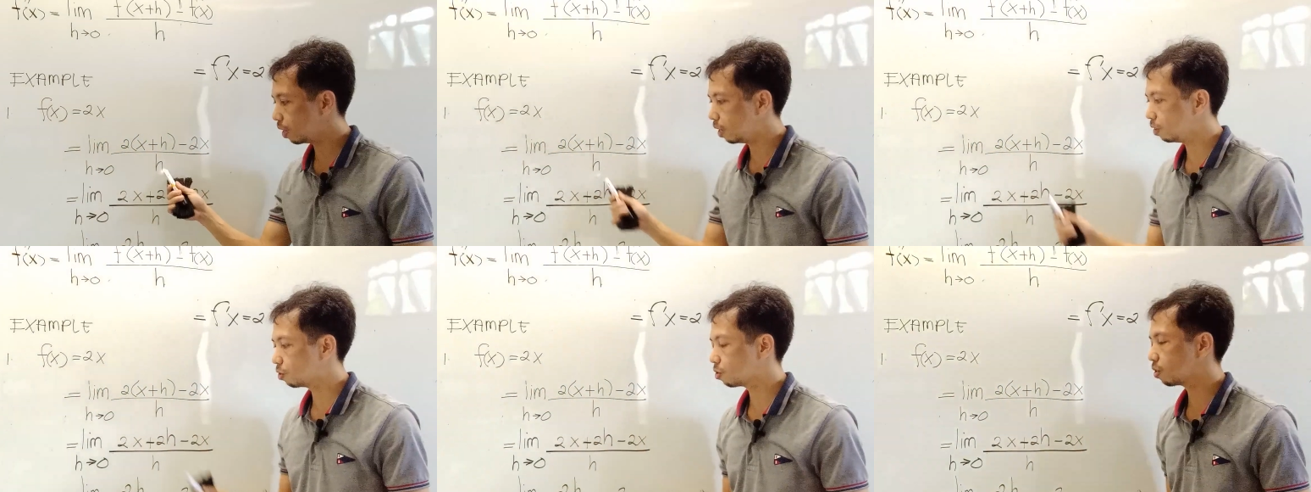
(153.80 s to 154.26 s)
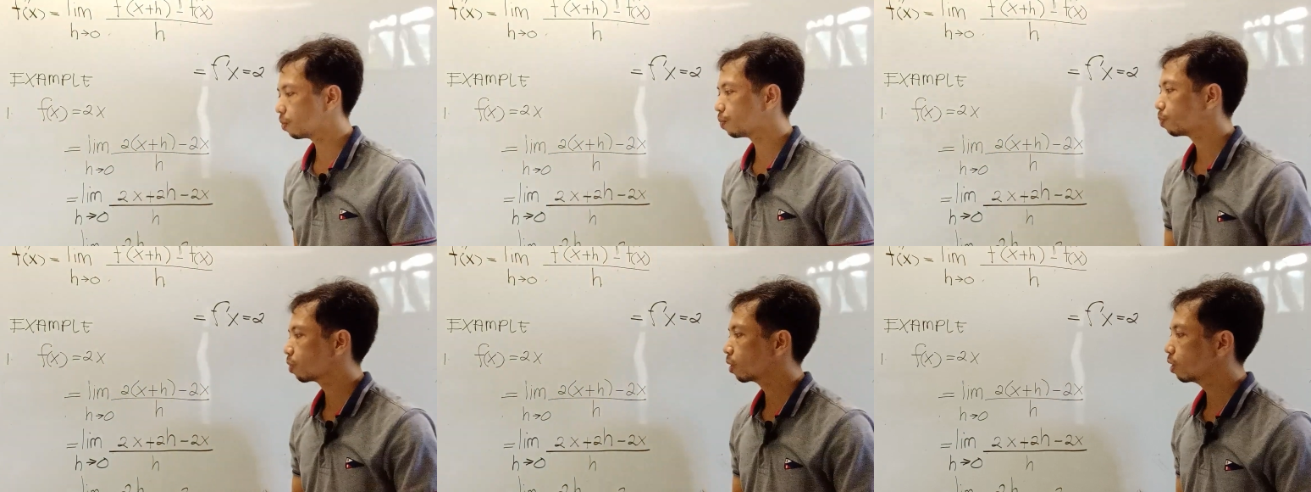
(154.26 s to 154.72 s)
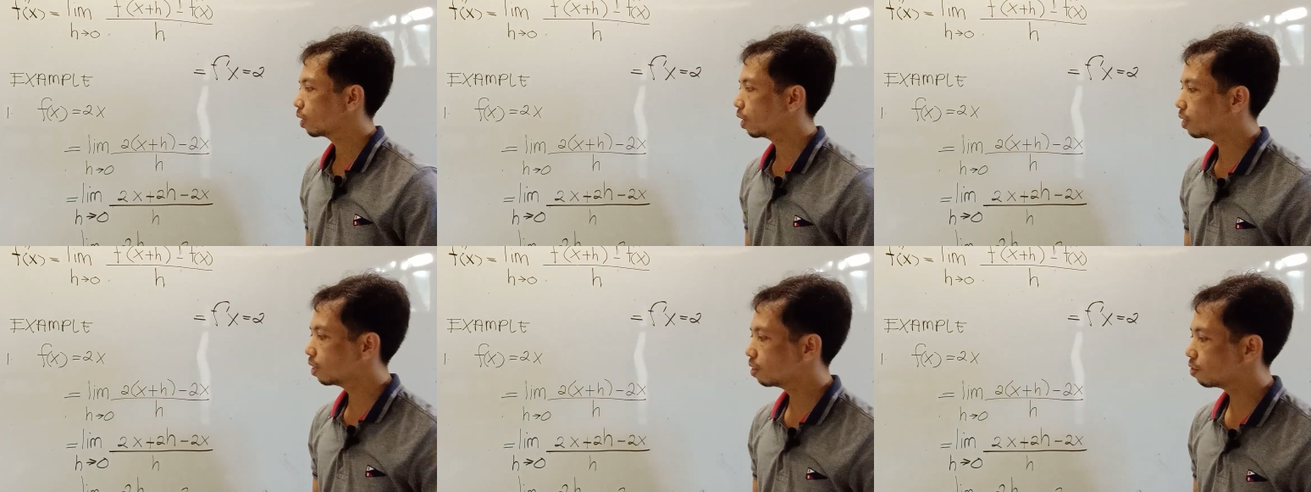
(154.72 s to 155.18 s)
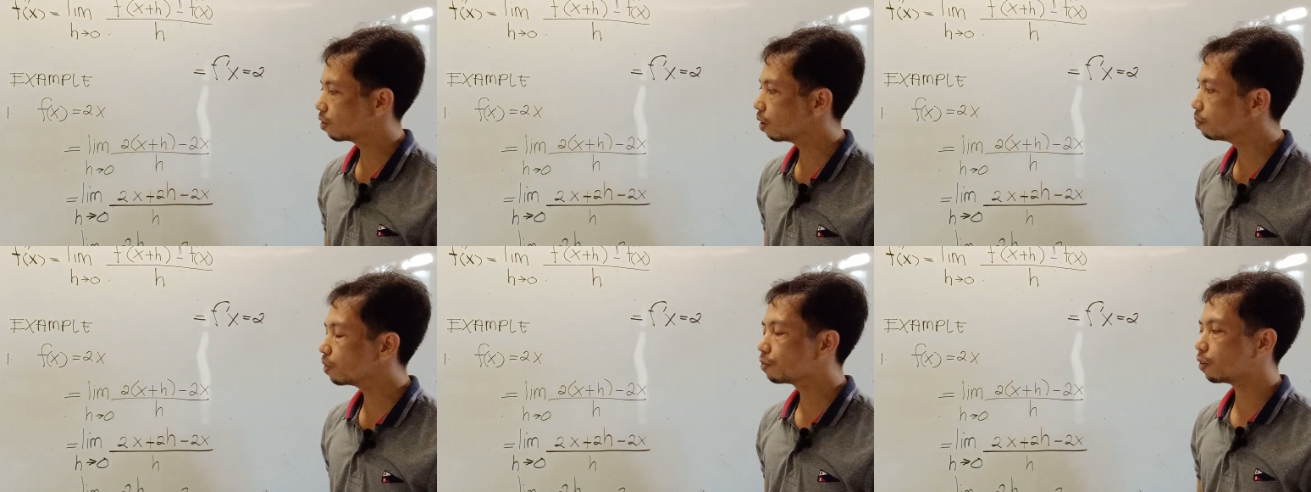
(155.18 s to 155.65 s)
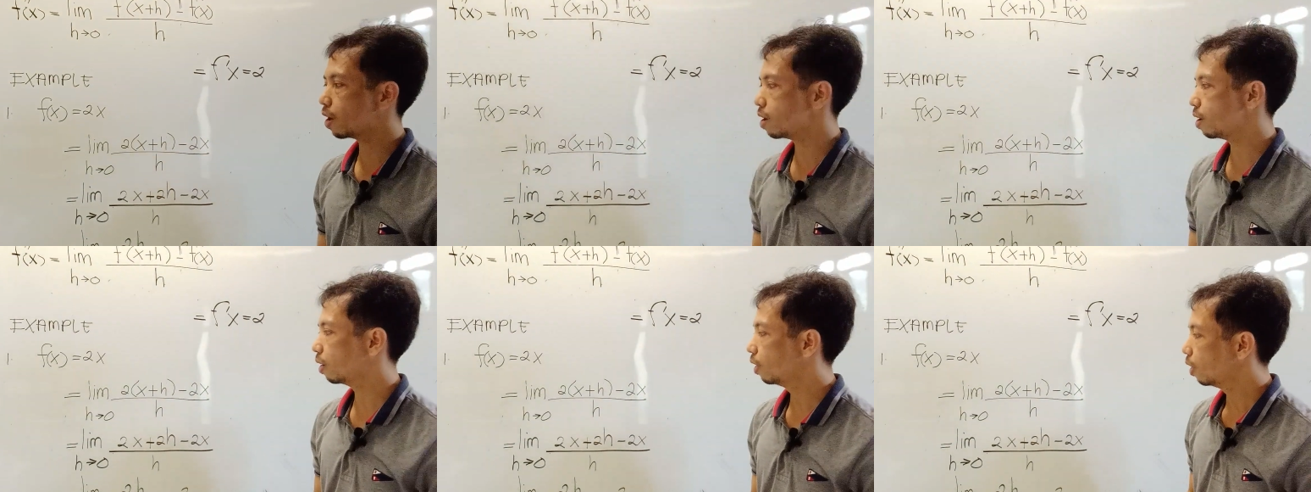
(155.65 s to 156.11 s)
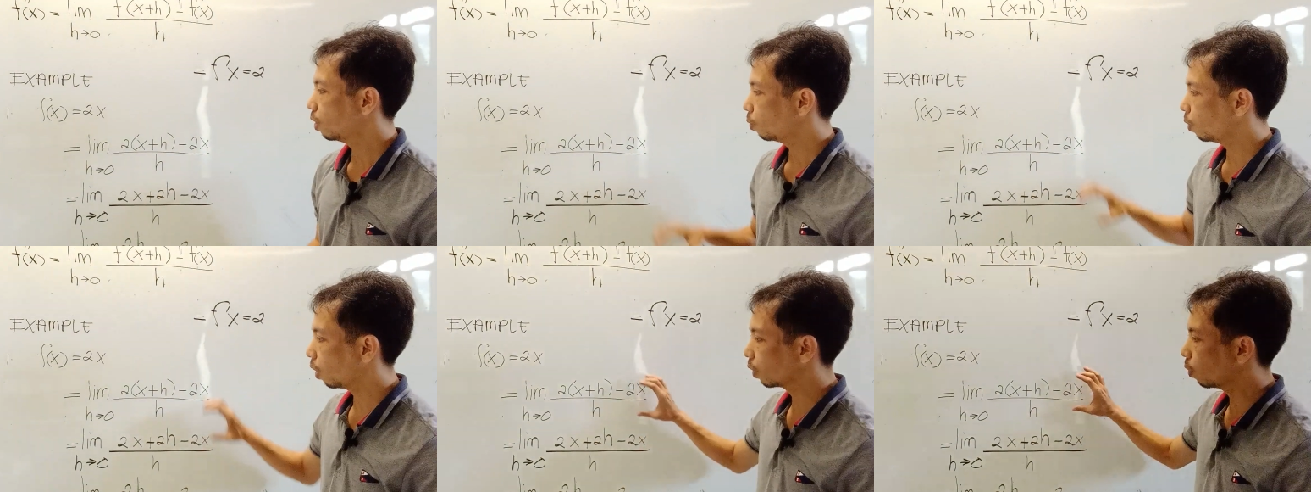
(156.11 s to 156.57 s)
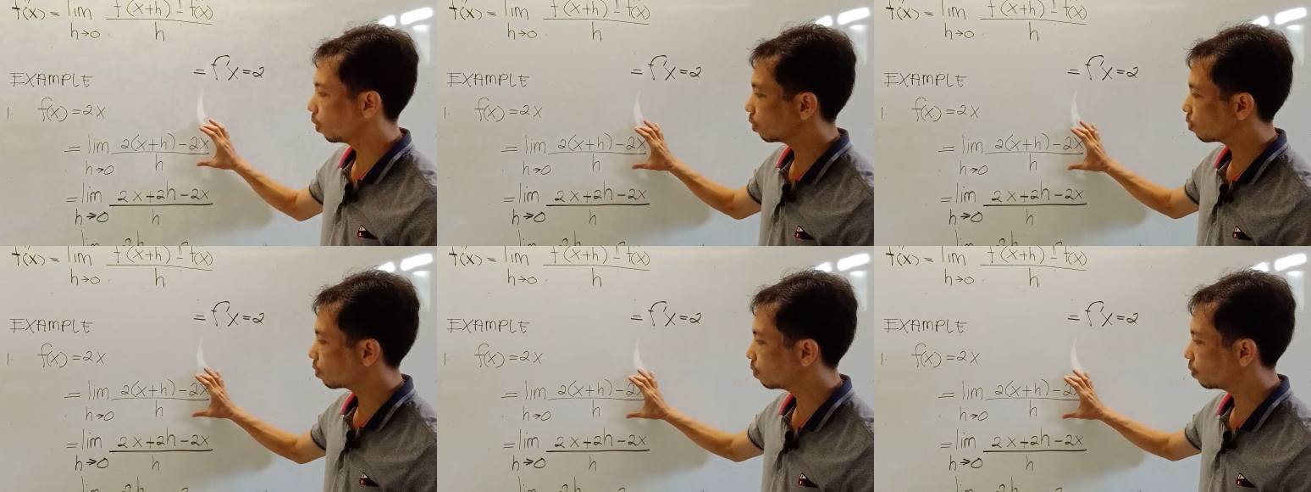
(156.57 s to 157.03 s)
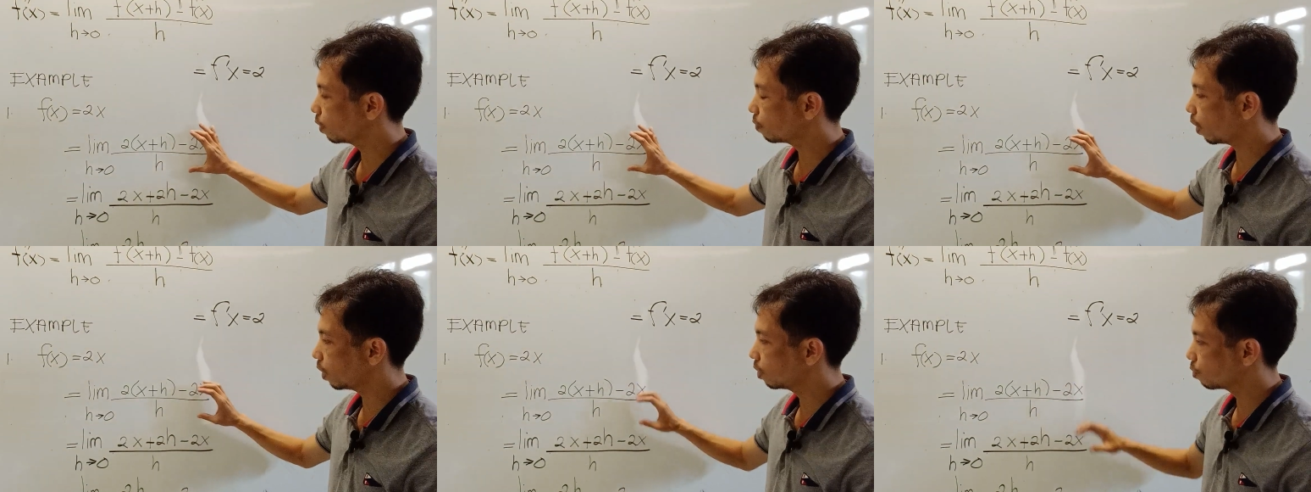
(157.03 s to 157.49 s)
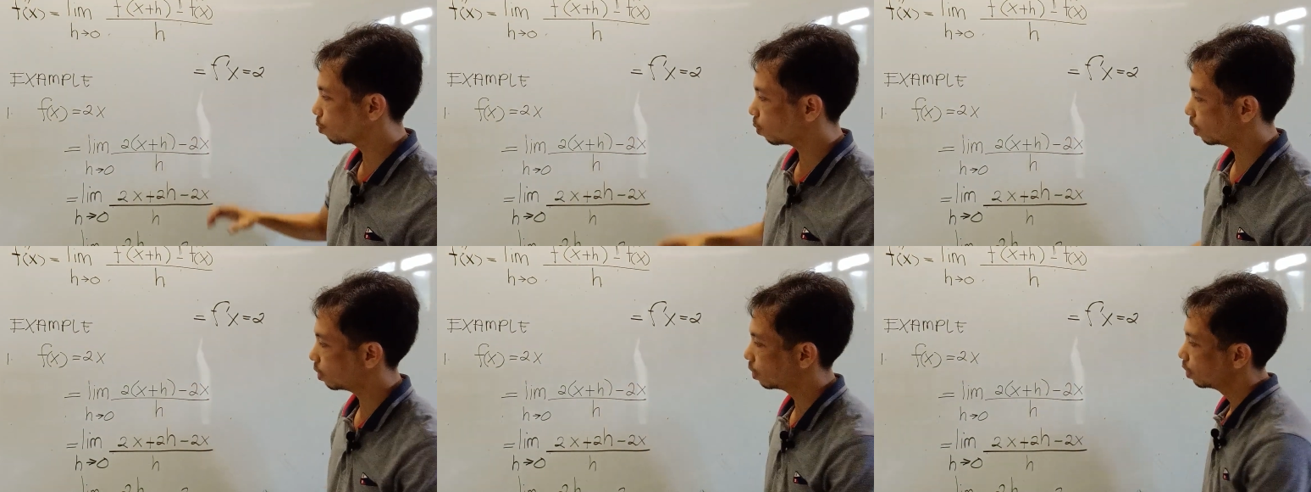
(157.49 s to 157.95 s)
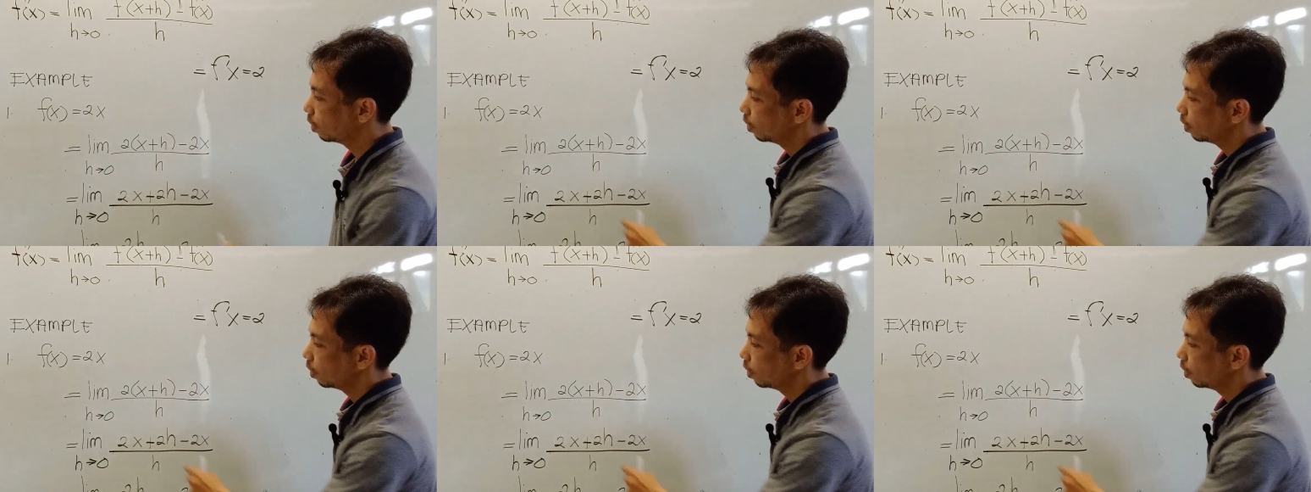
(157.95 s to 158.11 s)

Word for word: the h. Okay, then simplify. We are going to simplify this one.